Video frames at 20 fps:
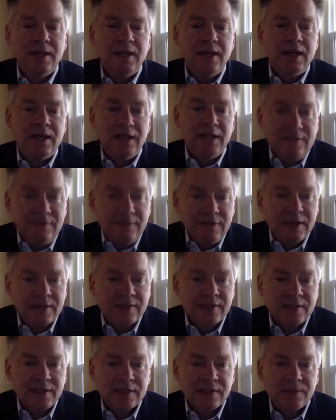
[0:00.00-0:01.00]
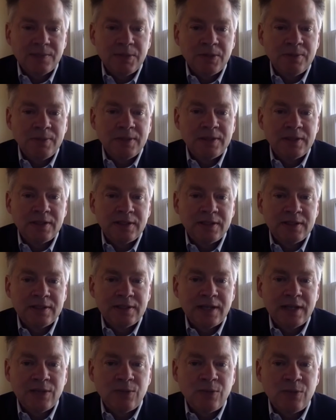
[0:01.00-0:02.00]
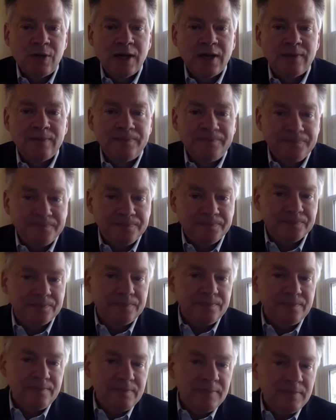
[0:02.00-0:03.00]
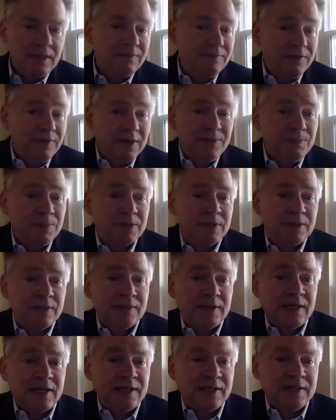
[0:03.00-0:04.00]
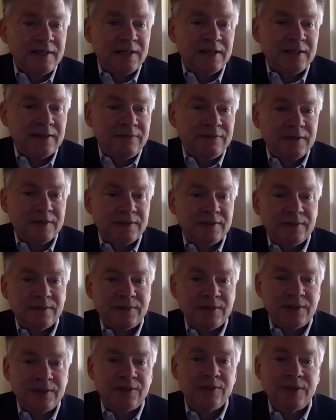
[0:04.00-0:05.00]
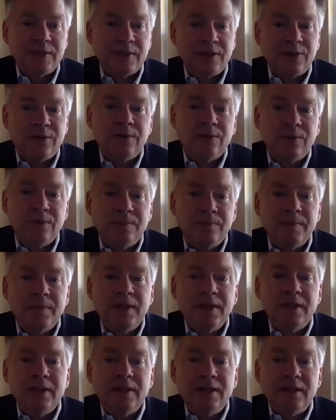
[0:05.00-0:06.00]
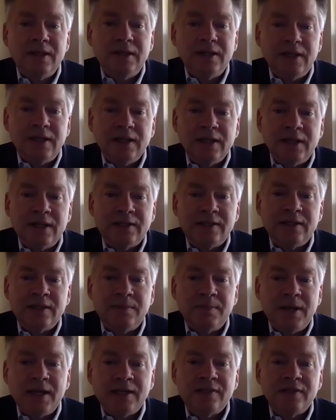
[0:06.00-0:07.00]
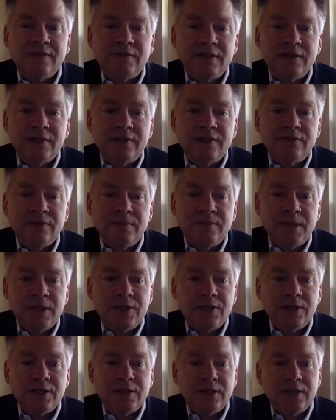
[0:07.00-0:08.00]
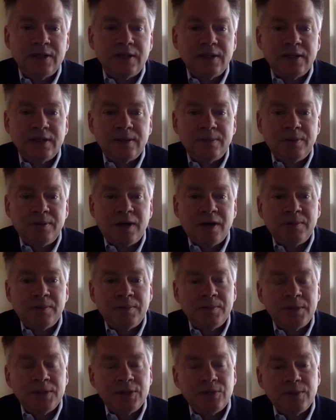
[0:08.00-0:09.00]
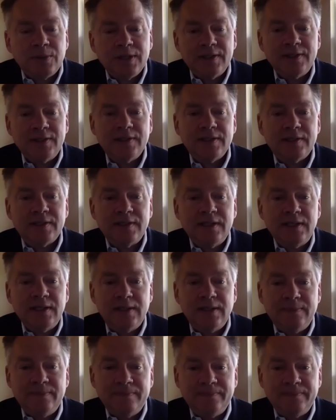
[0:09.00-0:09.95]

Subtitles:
And even as it experimented in Taiwan, Facebook does not intend to fix those issues at home that led to the massive disinformation problem in 2016.